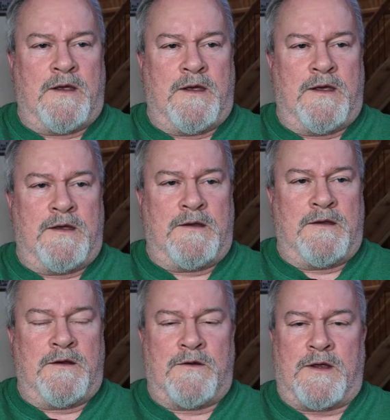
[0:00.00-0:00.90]

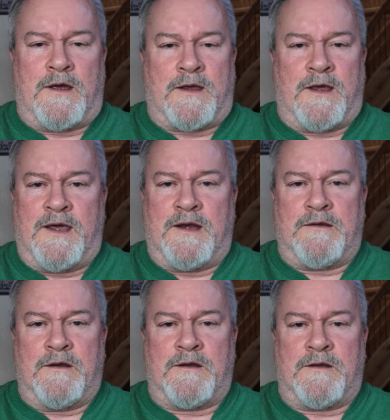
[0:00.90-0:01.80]
and, you know, I, I can get
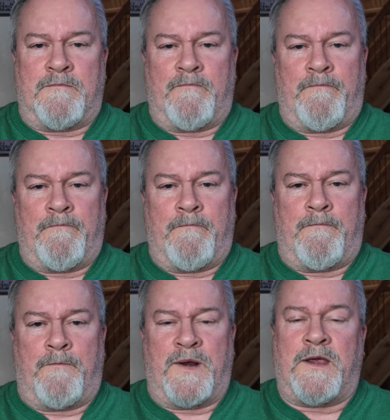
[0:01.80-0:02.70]
it
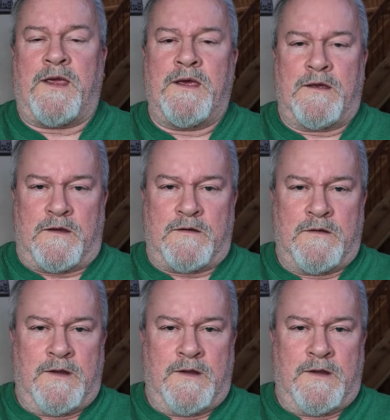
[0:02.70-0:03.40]
done. But again,